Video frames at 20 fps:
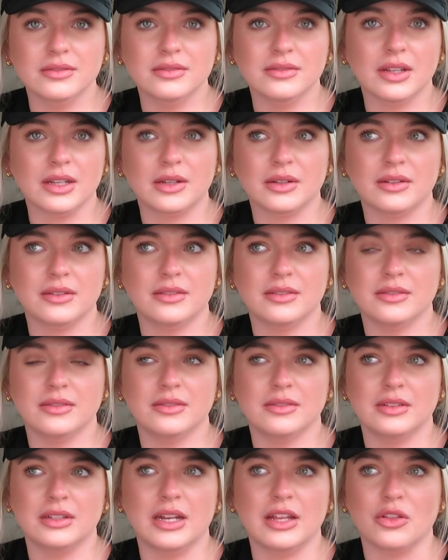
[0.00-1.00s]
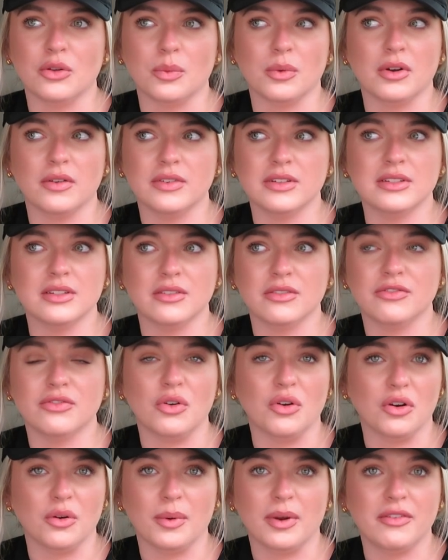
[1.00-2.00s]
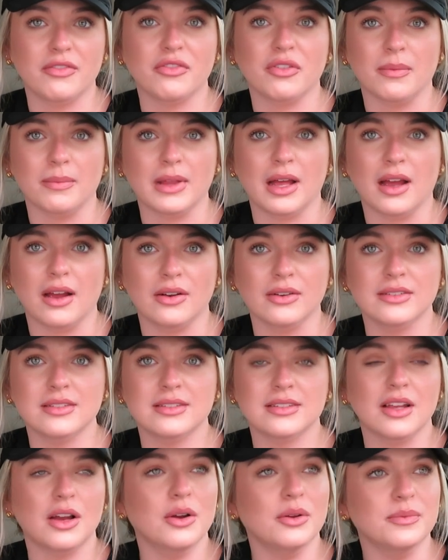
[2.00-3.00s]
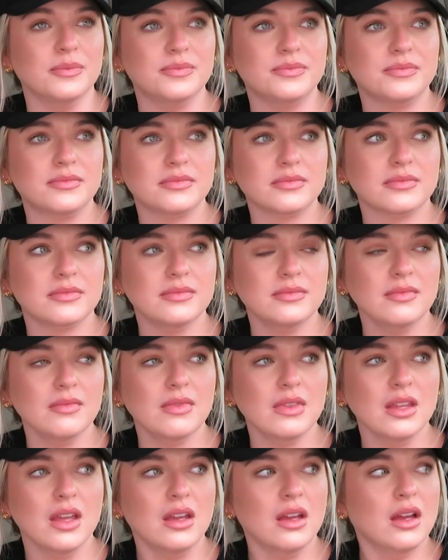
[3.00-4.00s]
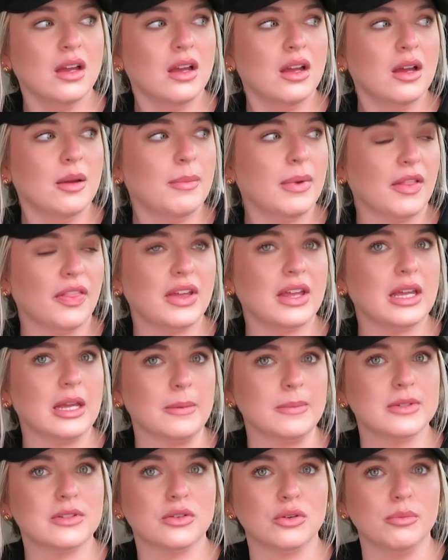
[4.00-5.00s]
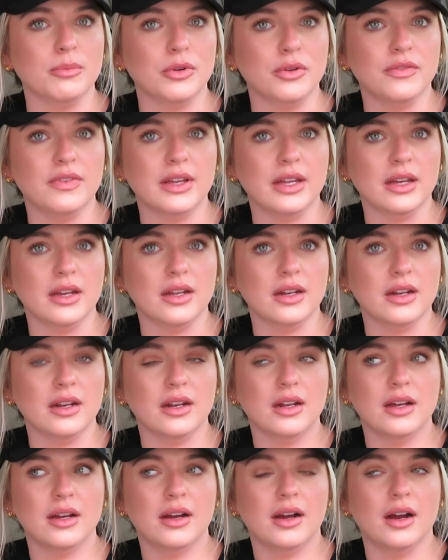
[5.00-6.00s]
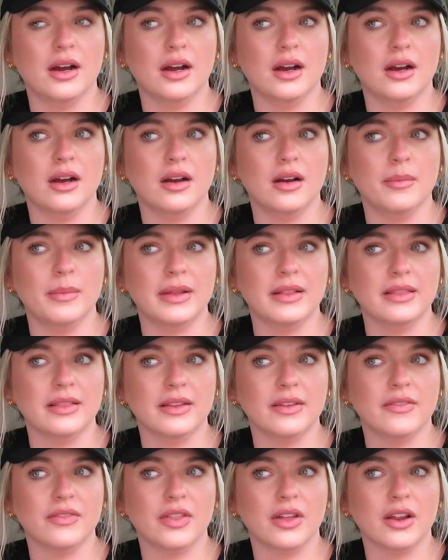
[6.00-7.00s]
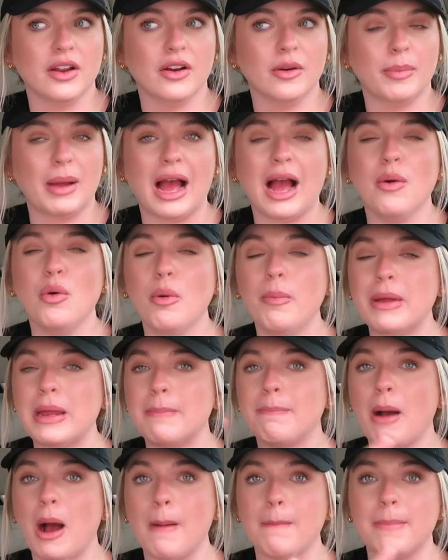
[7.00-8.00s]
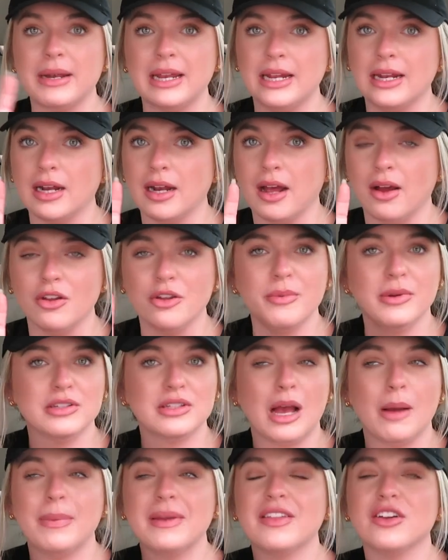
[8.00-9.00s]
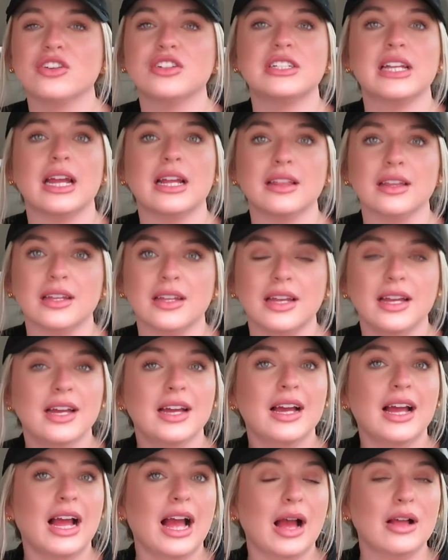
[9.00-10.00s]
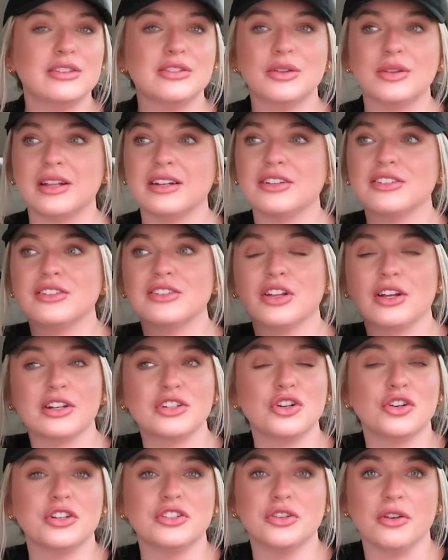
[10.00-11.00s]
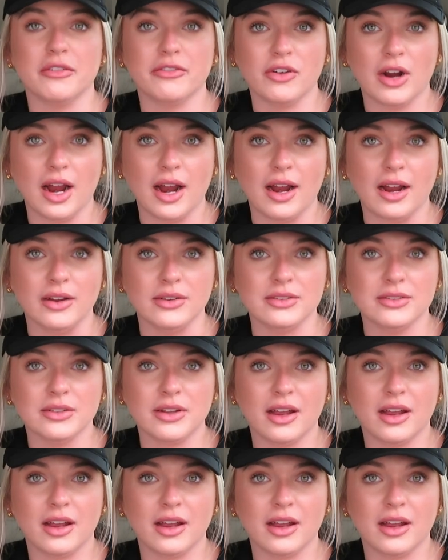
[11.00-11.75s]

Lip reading: Like, neither one of us live far away from the house. So, I think Gibson will move in. And live there, but I will be bopping in and out. I'll be there daily, so that doesn't like turn into a frat house.